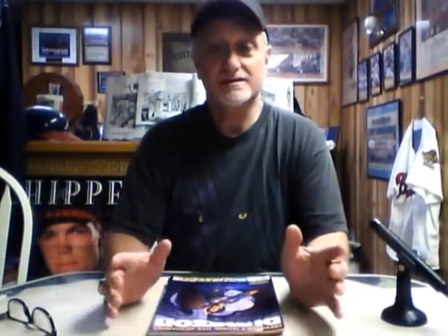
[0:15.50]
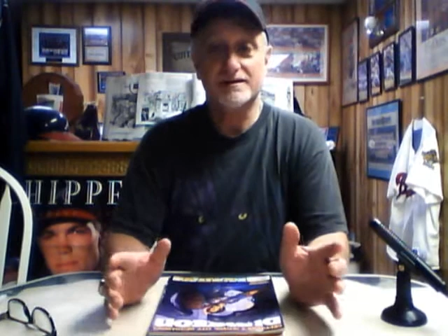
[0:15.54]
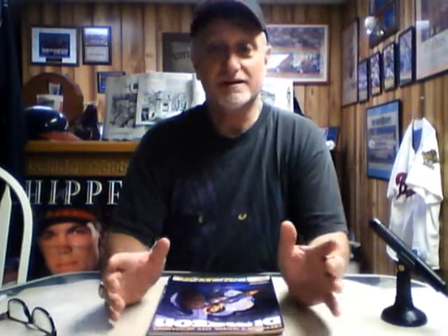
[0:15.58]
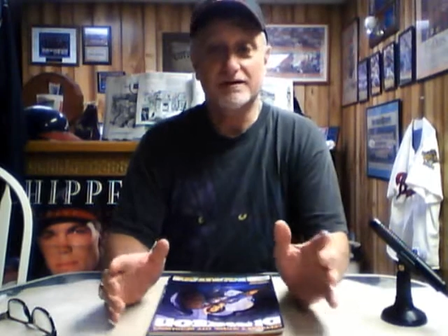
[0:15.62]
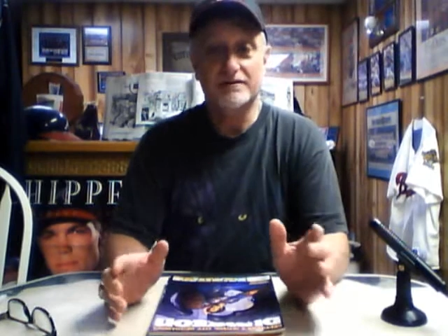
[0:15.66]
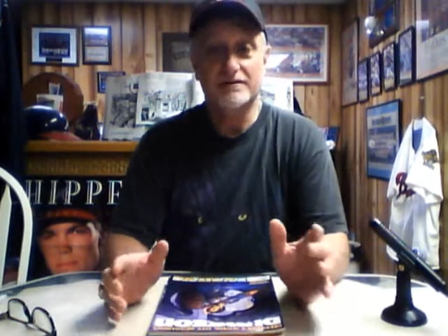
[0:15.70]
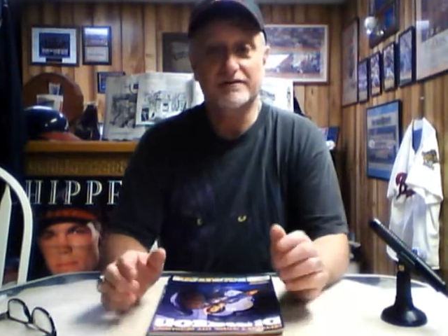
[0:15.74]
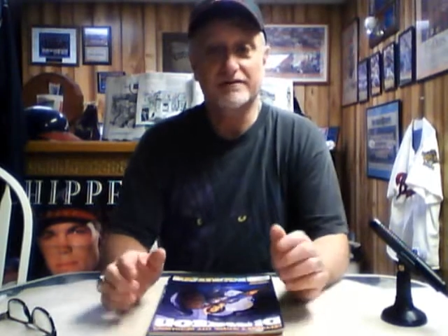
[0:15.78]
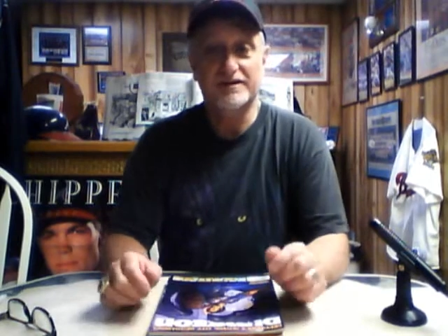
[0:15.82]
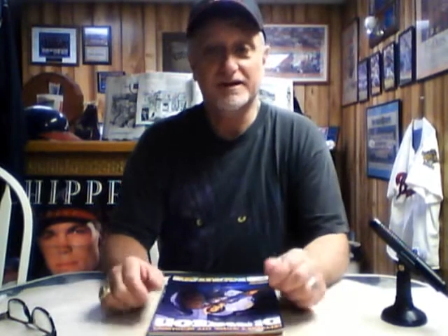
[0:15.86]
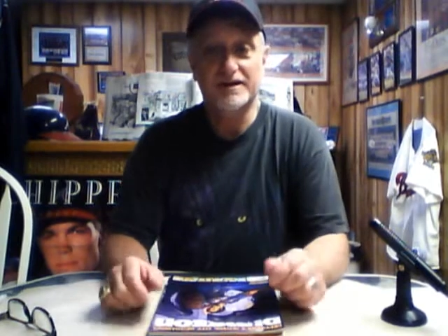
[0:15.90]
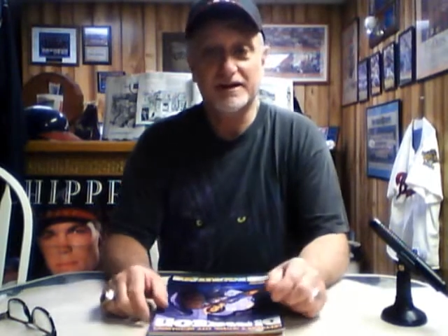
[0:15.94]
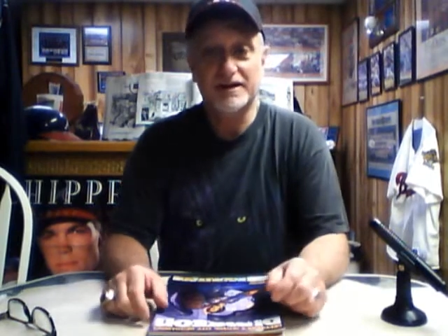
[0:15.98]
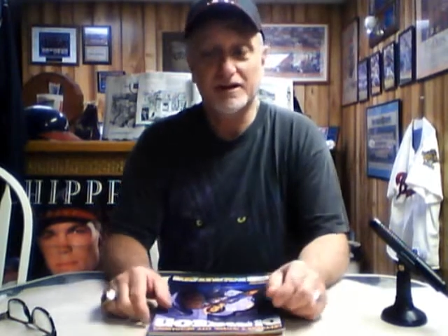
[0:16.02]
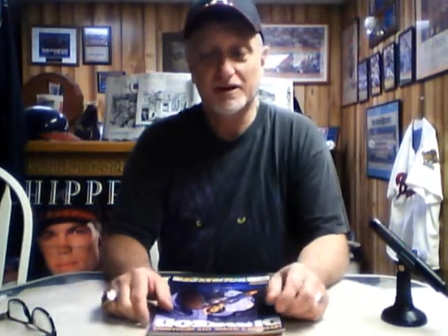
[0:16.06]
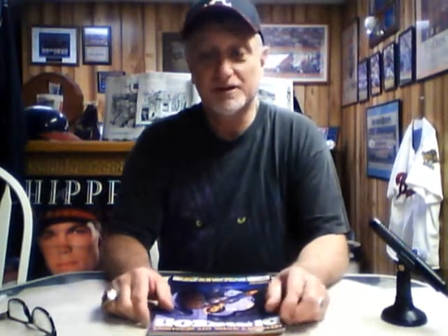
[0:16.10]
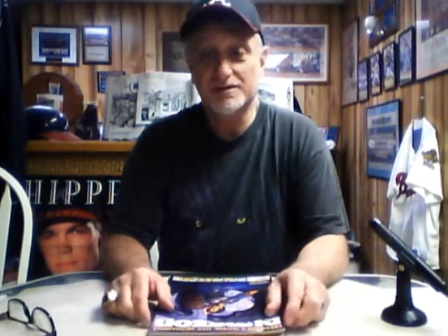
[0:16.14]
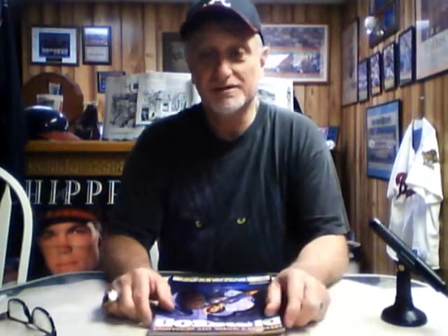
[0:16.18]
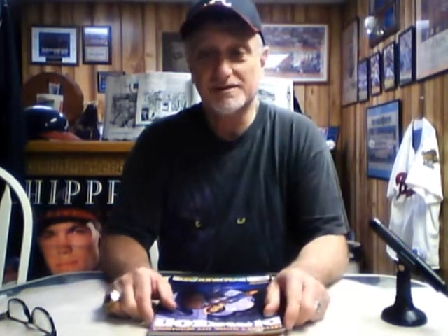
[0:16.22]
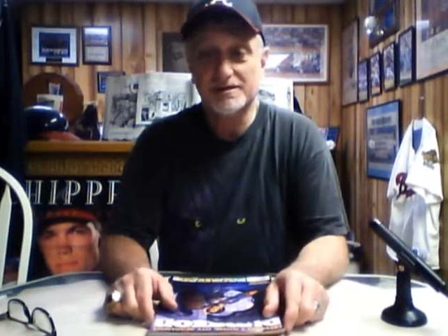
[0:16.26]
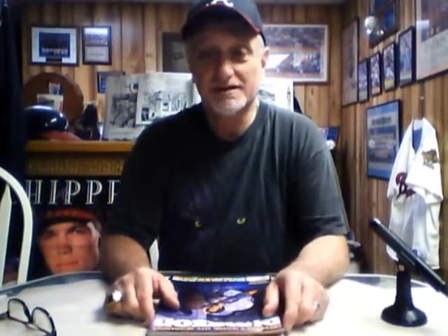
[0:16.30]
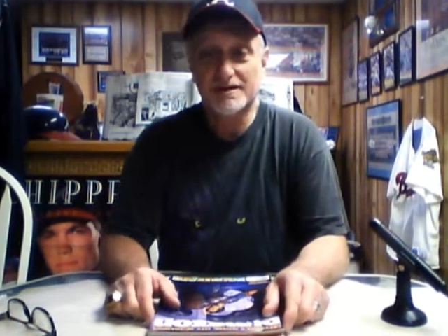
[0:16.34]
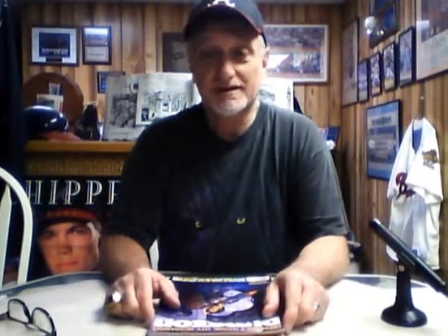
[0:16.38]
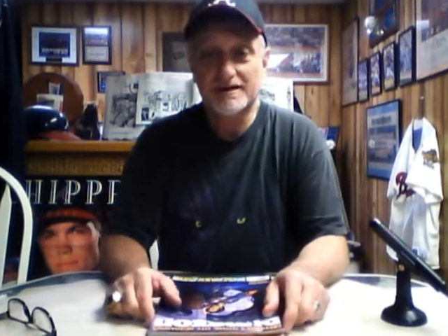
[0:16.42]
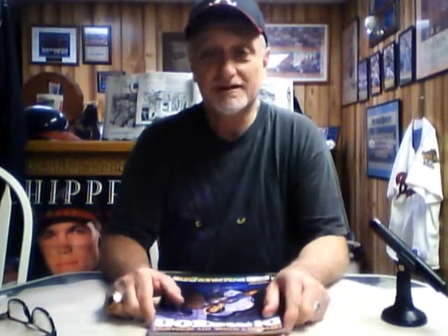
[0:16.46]
of
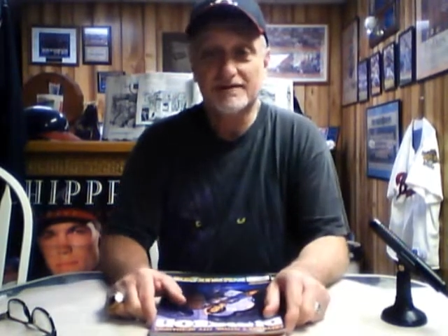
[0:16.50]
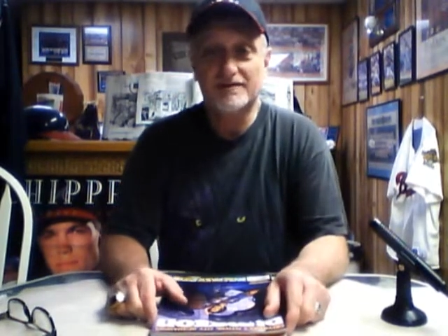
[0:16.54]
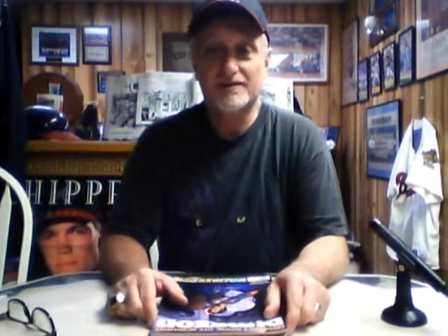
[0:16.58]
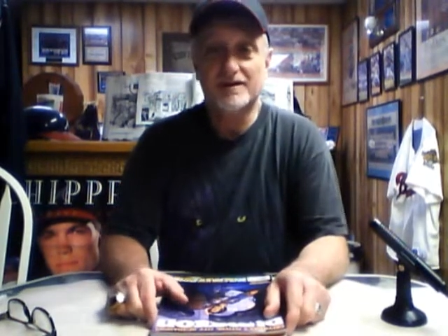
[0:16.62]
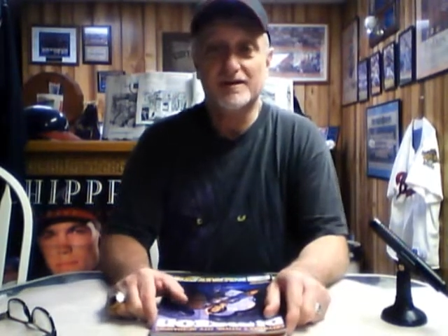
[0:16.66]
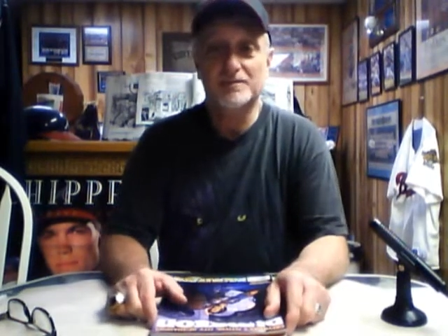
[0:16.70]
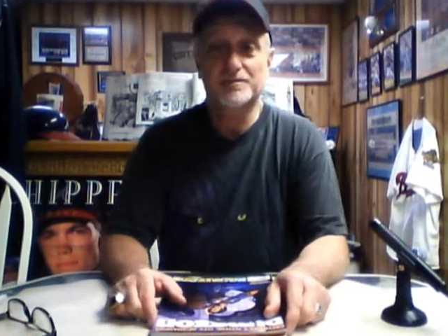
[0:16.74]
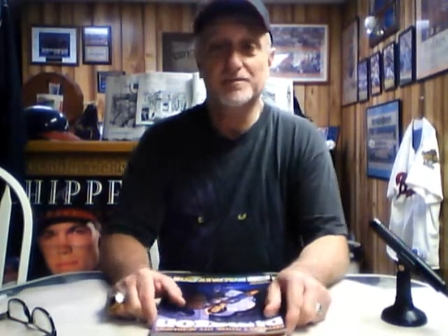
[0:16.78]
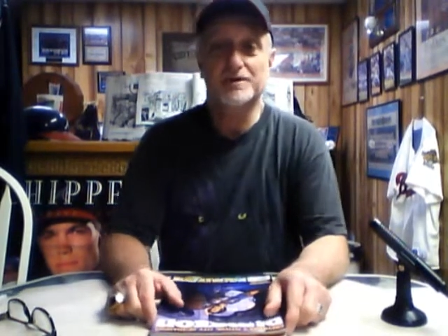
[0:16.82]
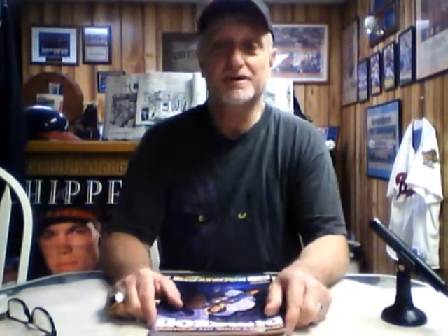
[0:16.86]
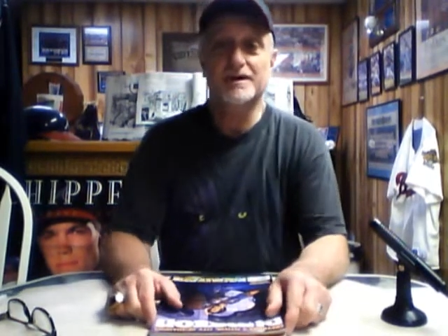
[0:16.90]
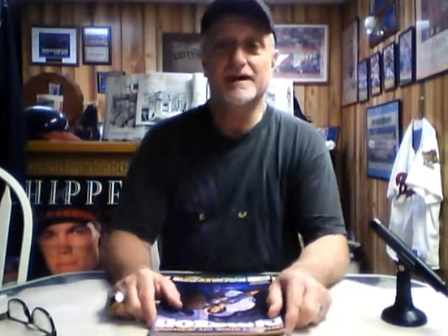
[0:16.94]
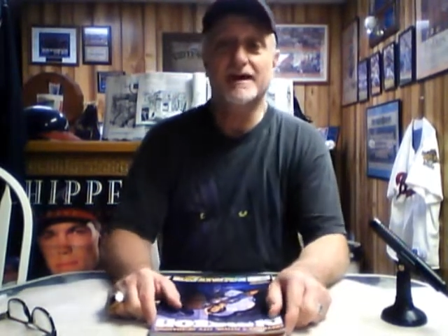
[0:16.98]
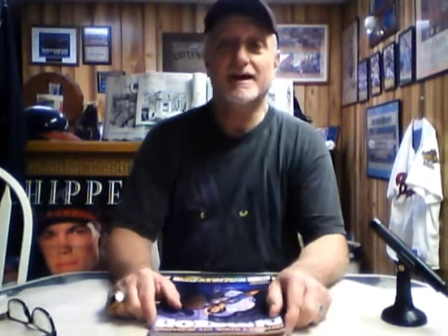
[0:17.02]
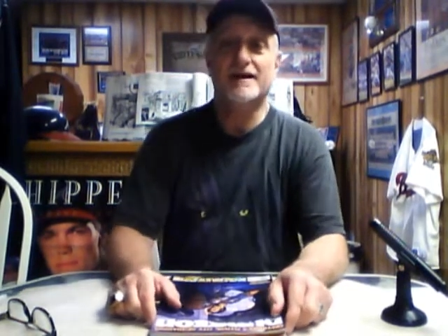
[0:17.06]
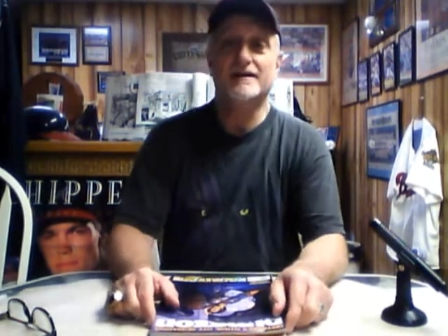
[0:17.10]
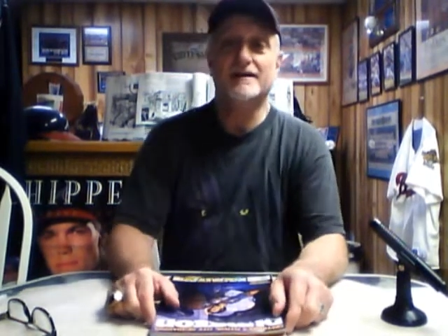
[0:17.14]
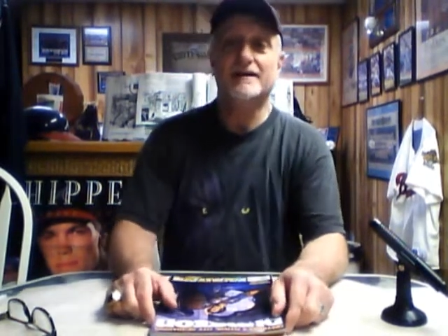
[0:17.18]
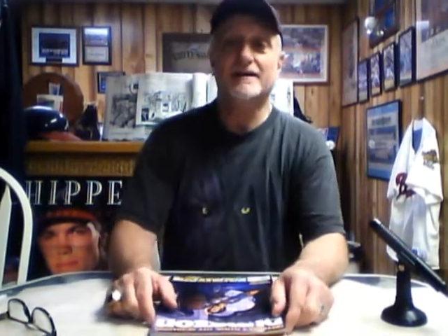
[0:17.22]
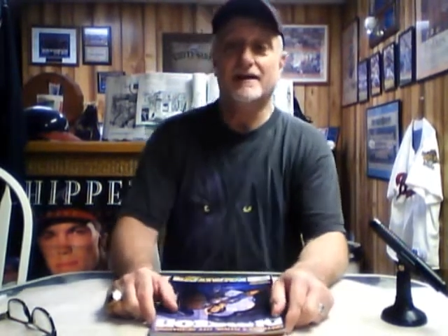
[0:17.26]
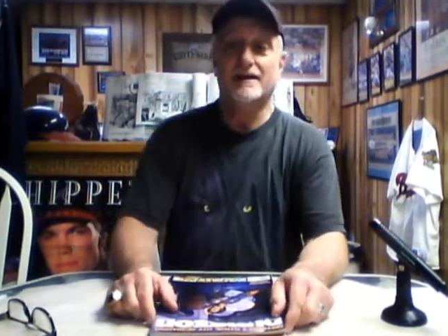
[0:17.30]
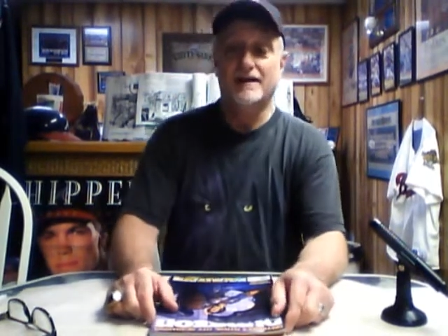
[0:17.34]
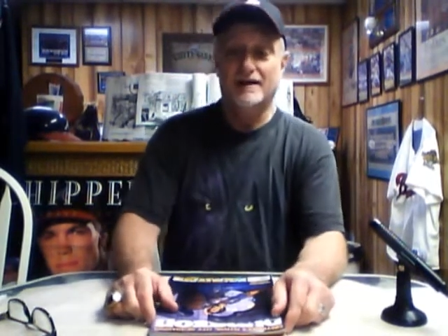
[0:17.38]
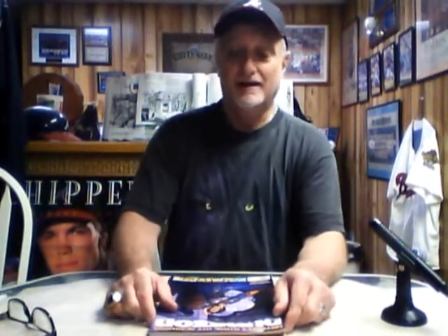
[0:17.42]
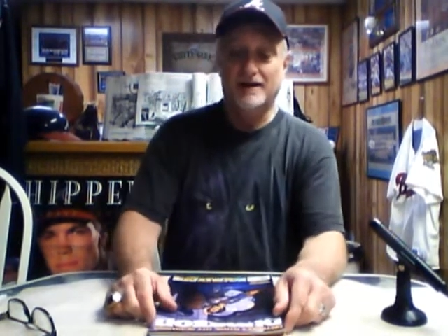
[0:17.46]
videos that I've put out,